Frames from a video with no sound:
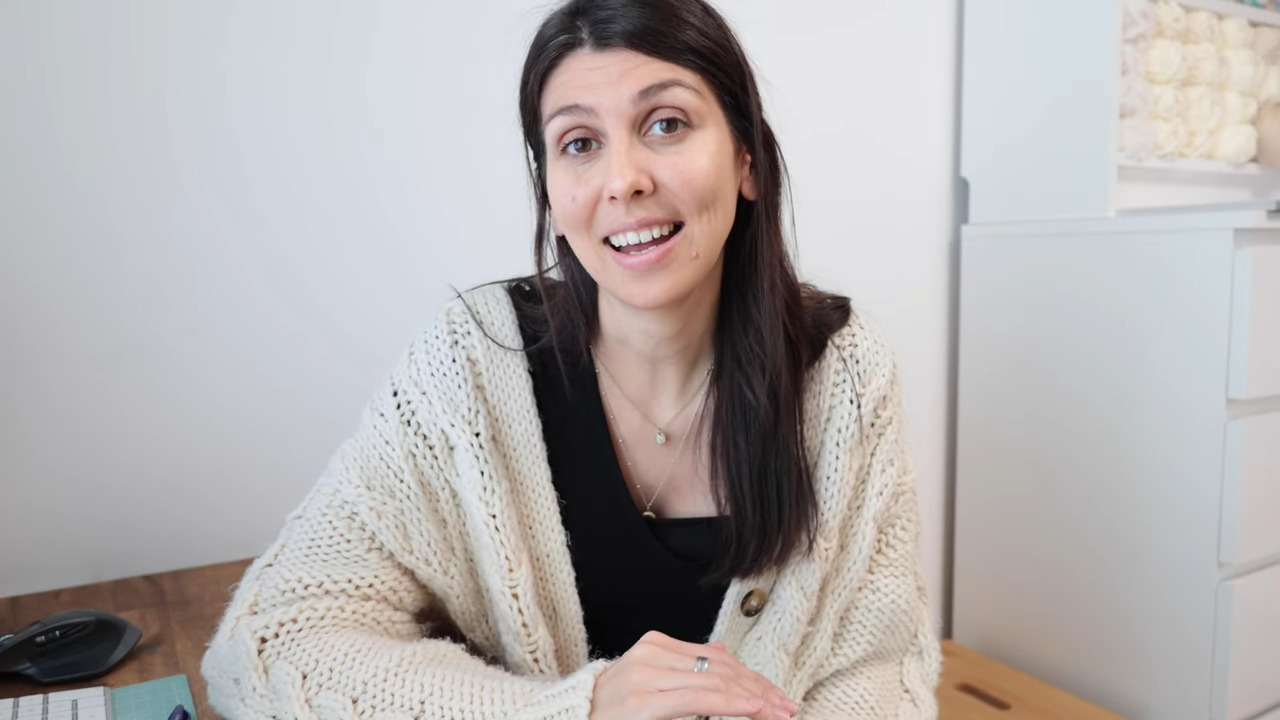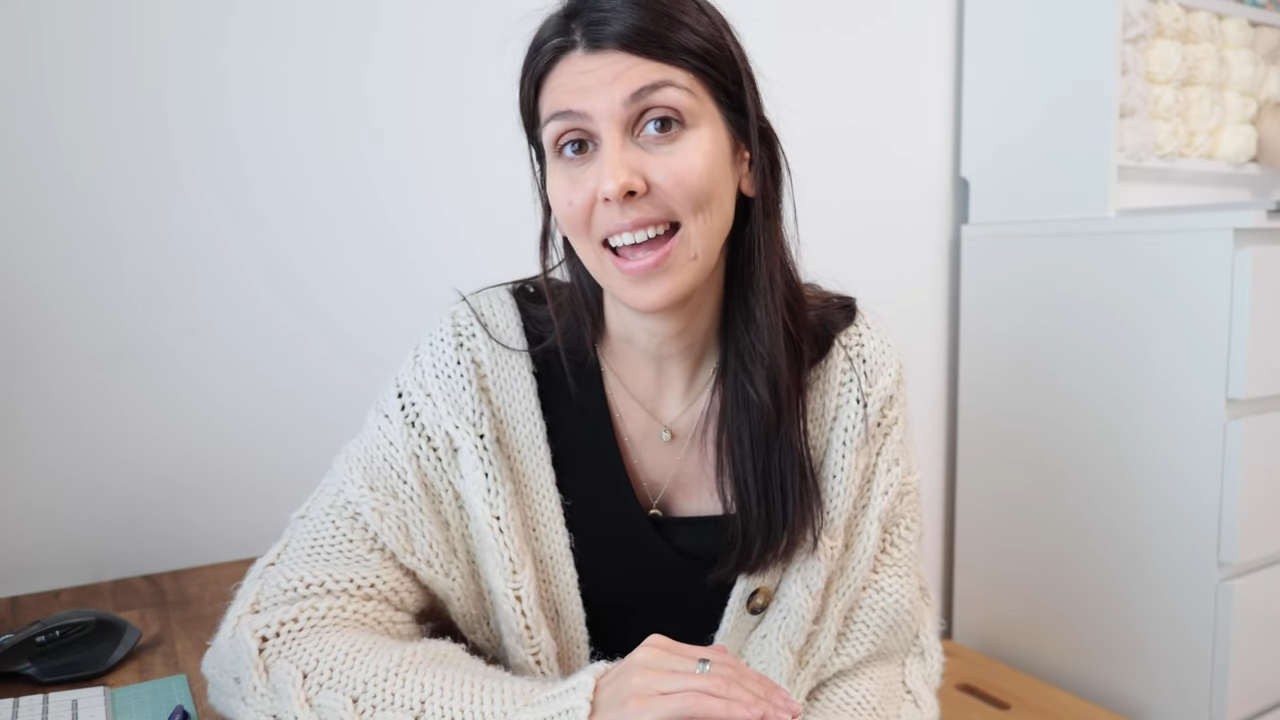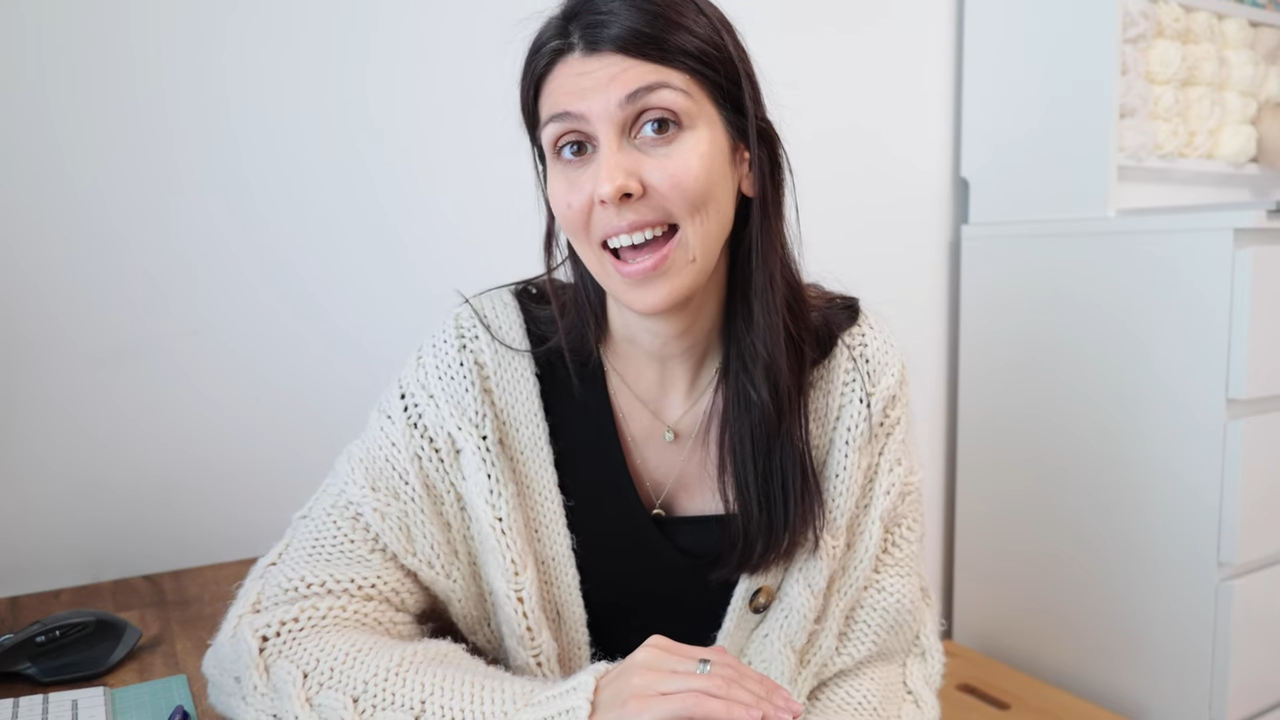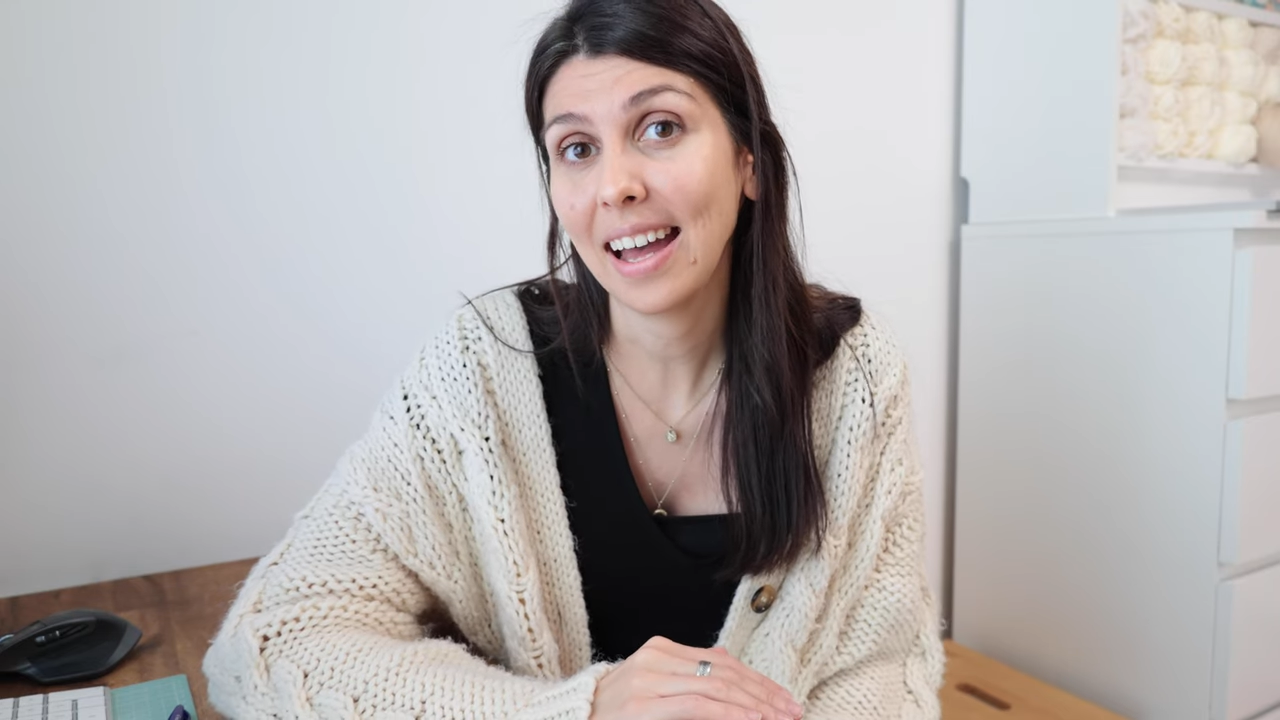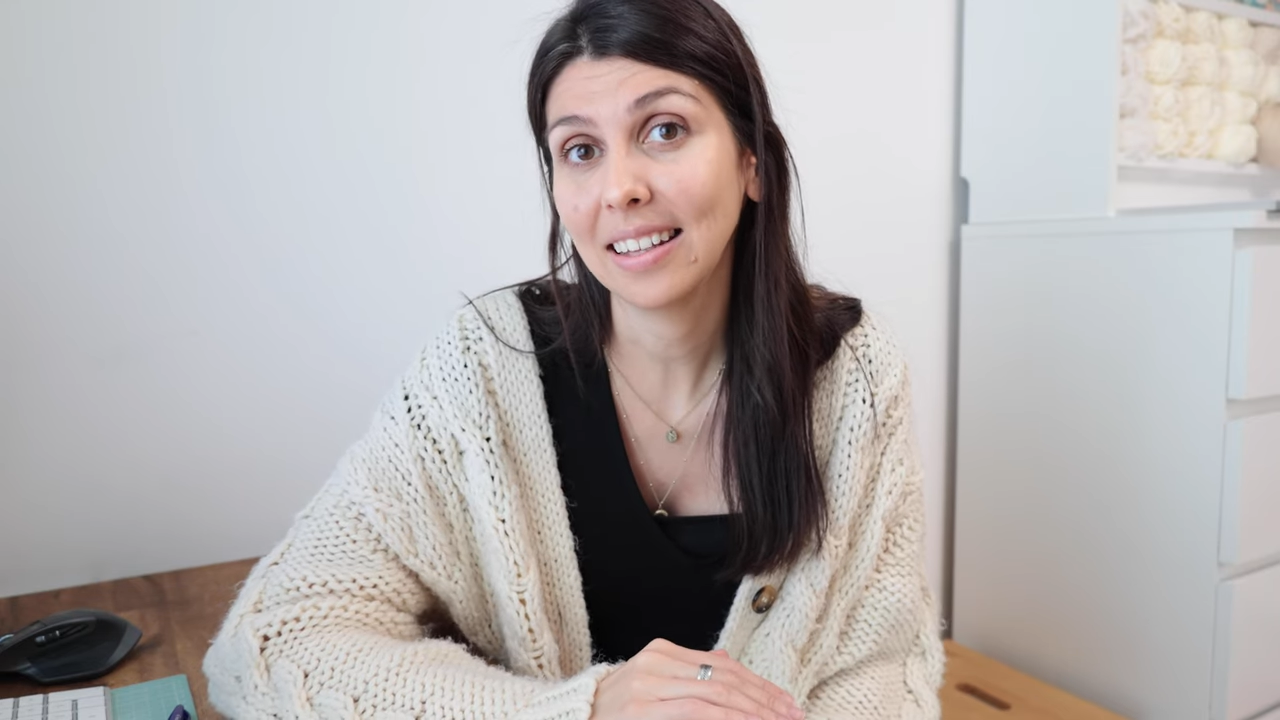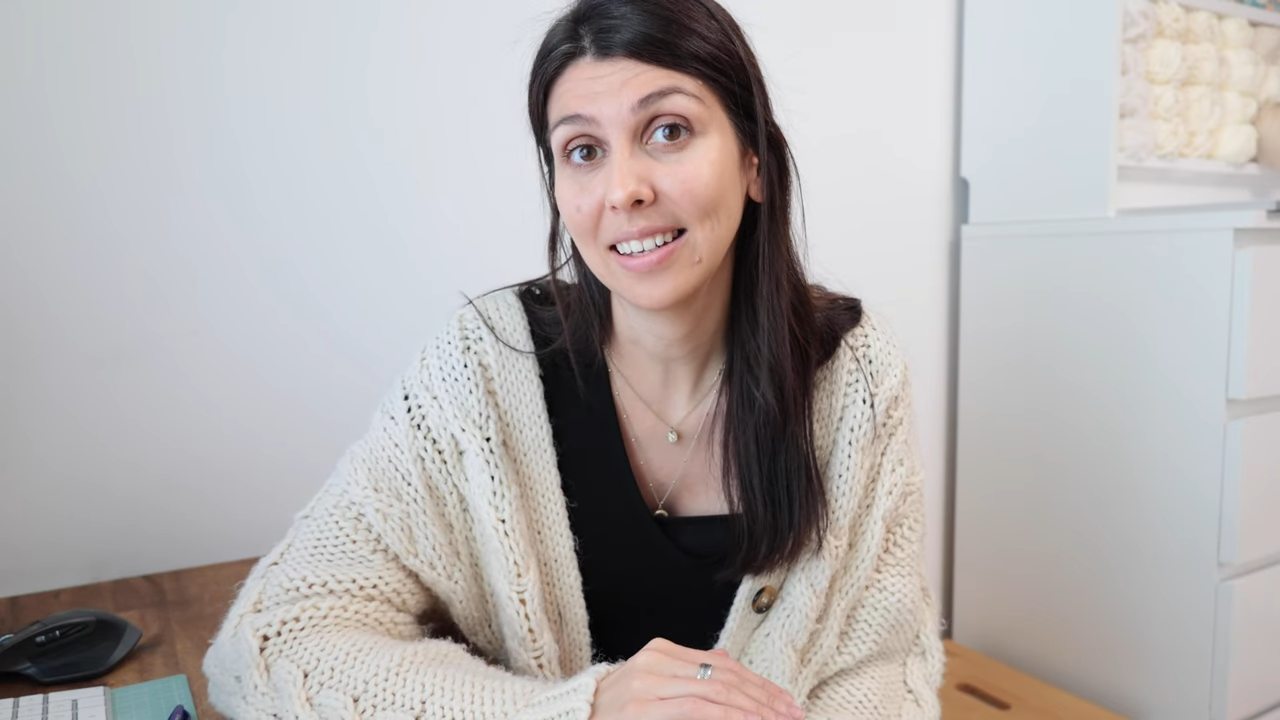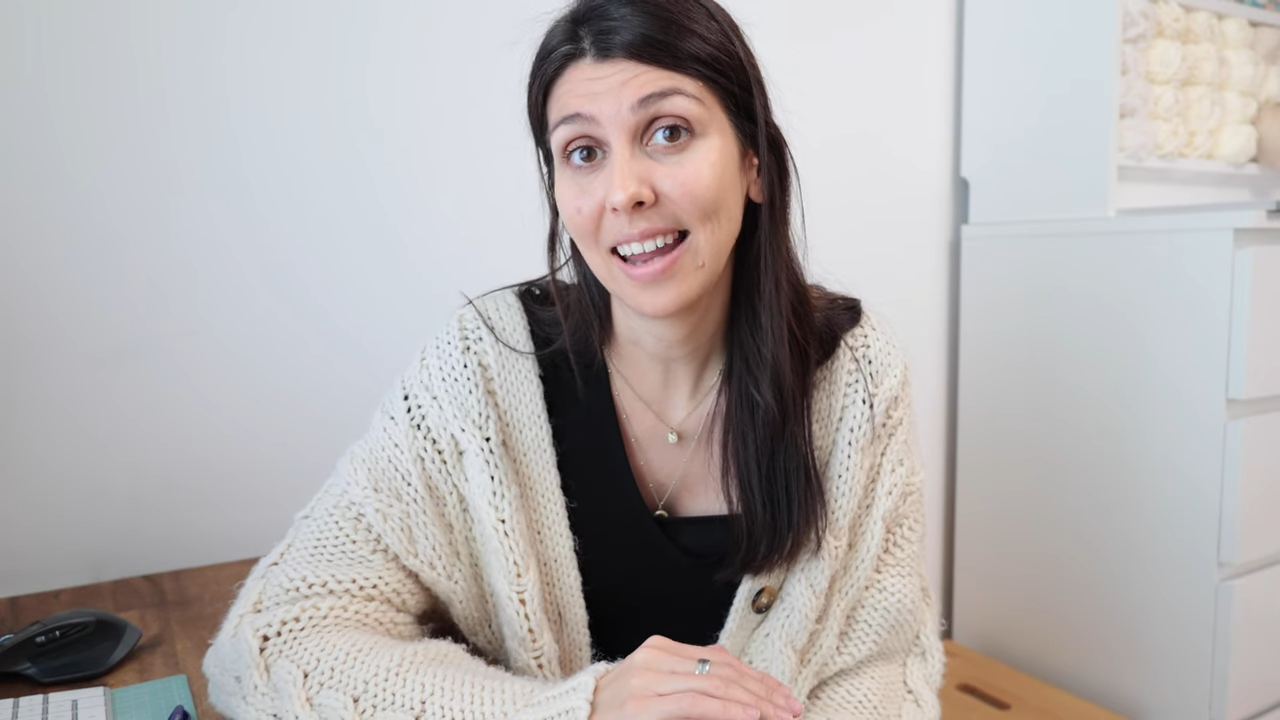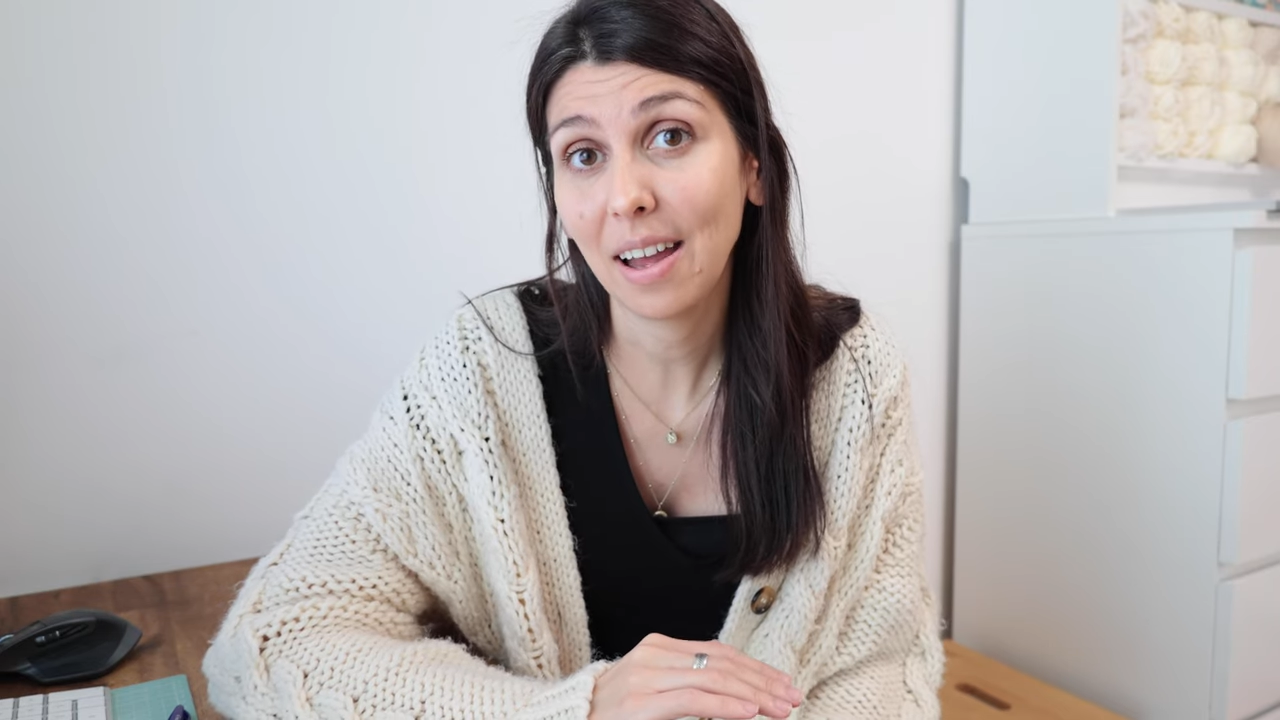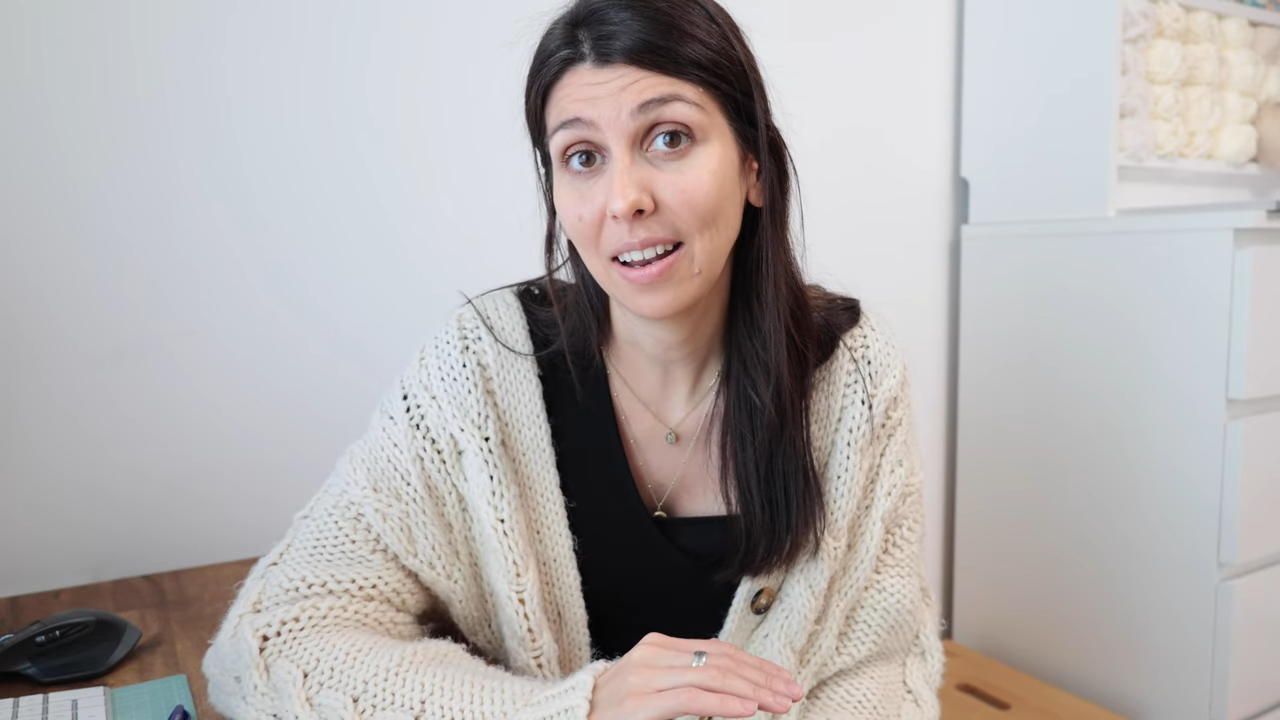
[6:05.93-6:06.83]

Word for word: I had a